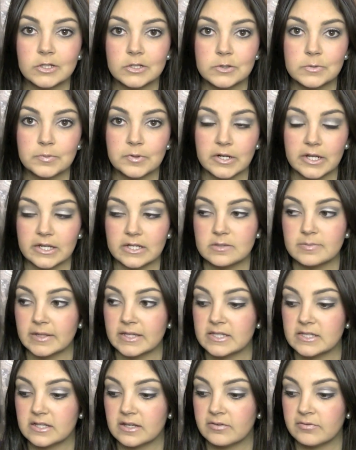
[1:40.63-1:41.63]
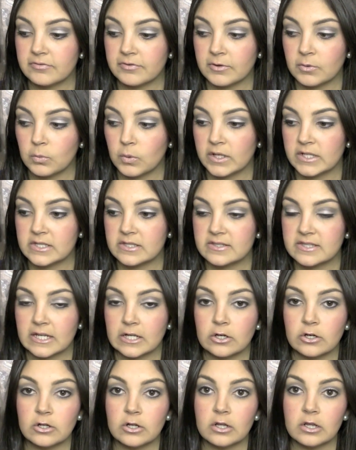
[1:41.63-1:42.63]
it's pretty expensive for one
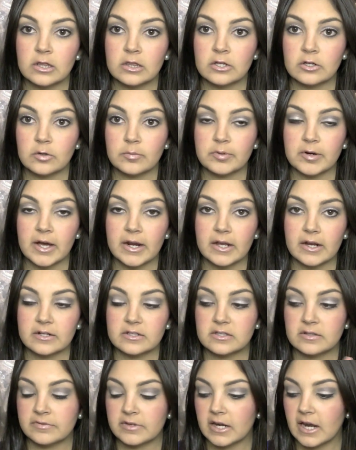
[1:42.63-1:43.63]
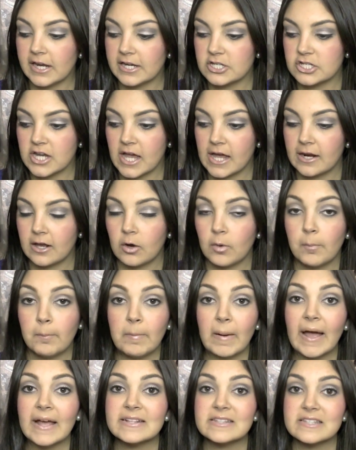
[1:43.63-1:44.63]
single little product of an eyeshadow,
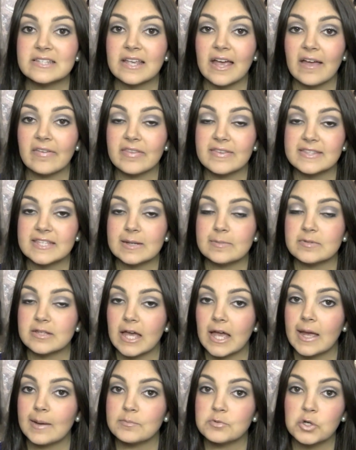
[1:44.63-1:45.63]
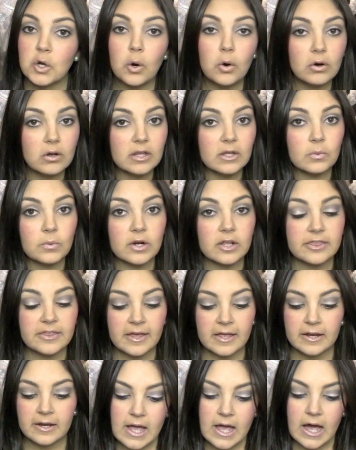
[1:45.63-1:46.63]
but at the same time, totally worth
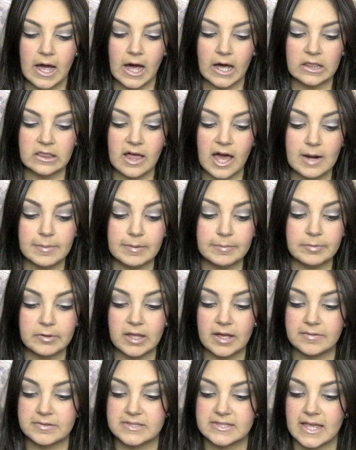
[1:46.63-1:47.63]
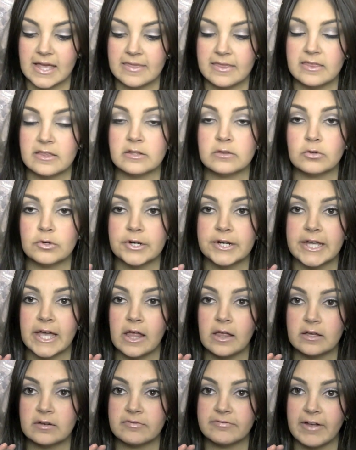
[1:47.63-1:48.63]
it. A lot of people have said that the
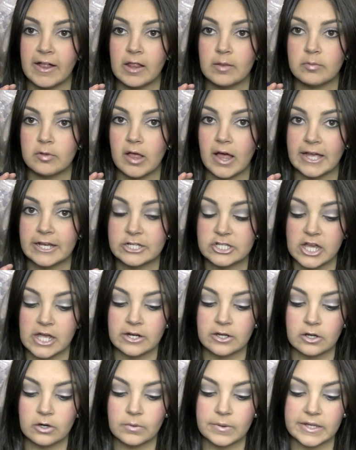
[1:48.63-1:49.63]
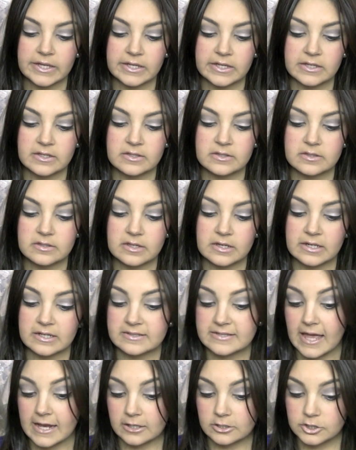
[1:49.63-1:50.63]
L'Oreal Infallible Eyeshadow is an
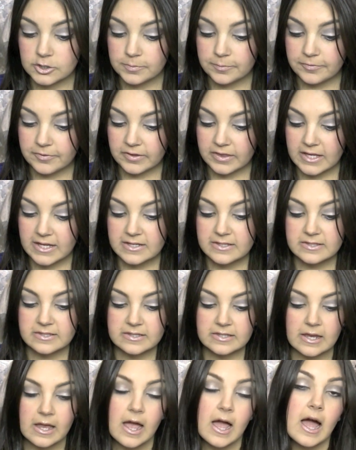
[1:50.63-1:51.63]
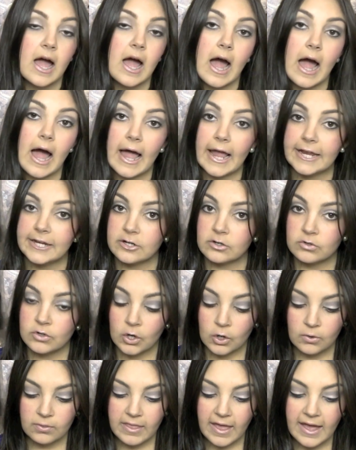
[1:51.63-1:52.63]
exact dupe for this. I don't
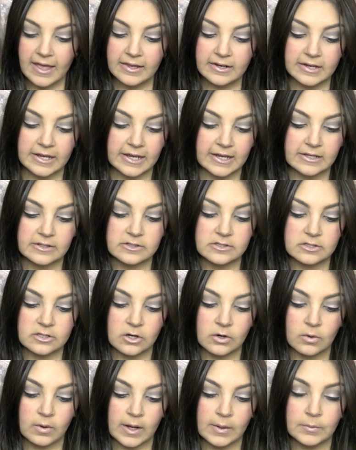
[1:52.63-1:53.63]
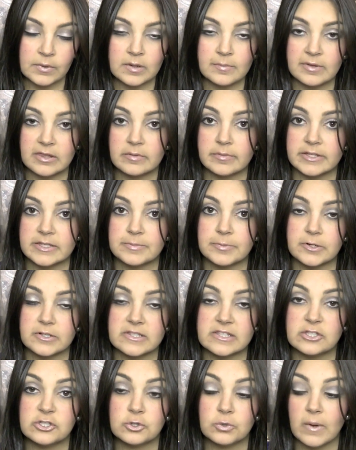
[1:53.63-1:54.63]
own that and so I wouldn't be the best
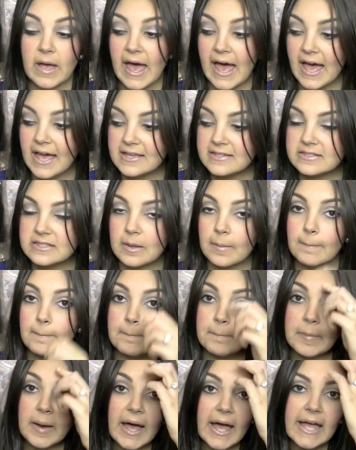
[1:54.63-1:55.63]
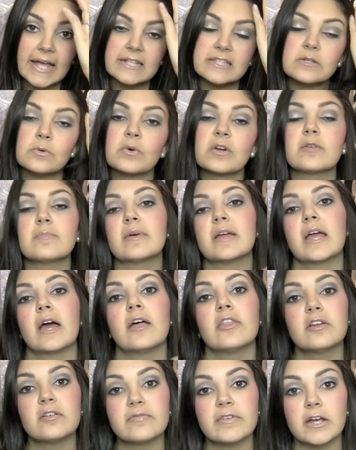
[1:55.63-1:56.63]
person to ask but one of my
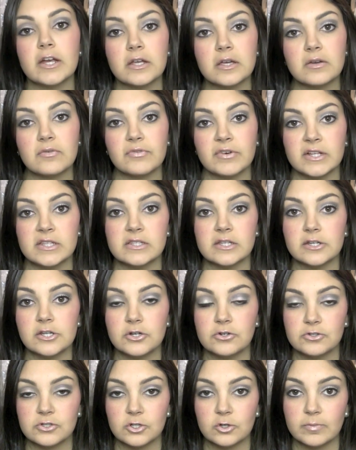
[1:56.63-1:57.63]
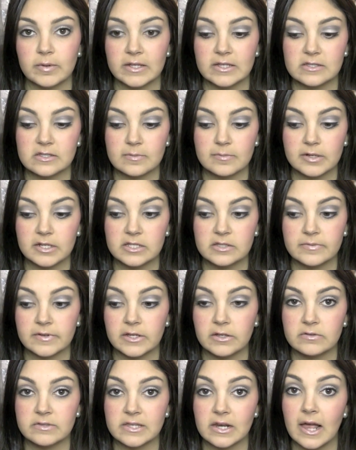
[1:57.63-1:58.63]
other very good friends on YouTube and somebody's
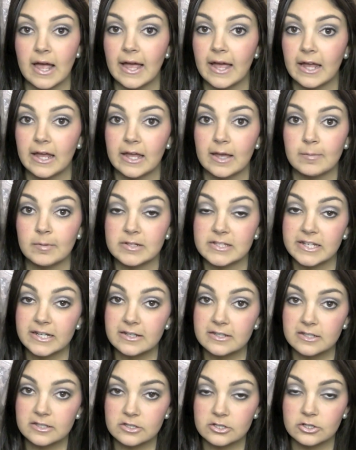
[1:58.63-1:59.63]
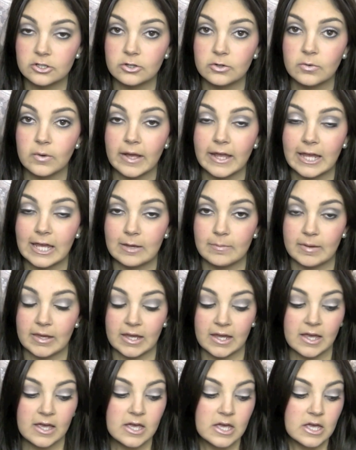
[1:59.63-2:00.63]
videos that I am addicted to,
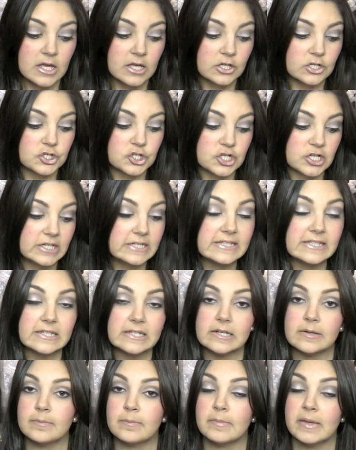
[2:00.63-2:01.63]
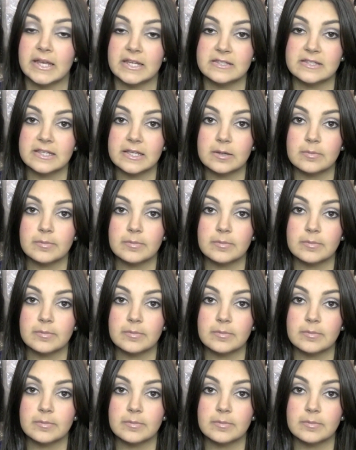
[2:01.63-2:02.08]
Amy, she did an amazing